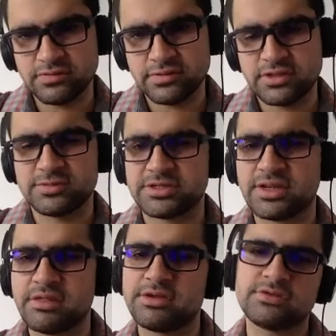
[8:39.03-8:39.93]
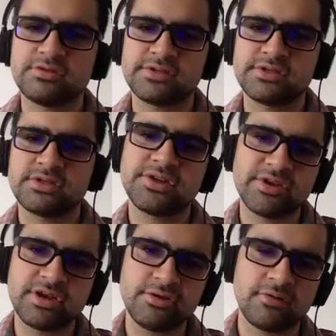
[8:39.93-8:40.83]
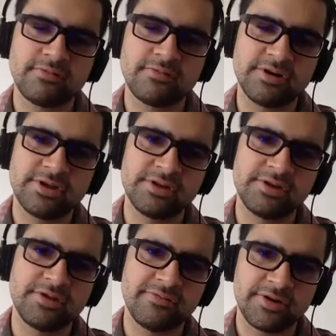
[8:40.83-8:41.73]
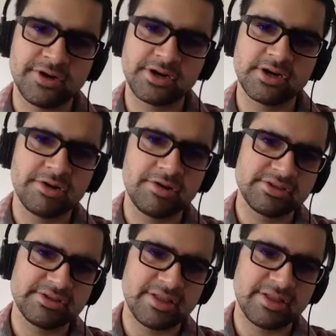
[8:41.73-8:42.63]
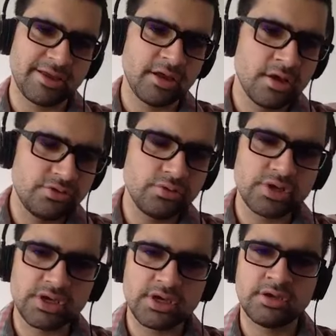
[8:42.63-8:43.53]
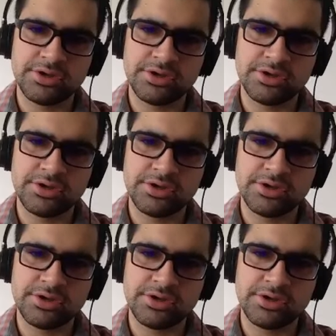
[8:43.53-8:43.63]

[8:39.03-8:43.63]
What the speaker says: with the specializations which are generally offered in different countries like UK,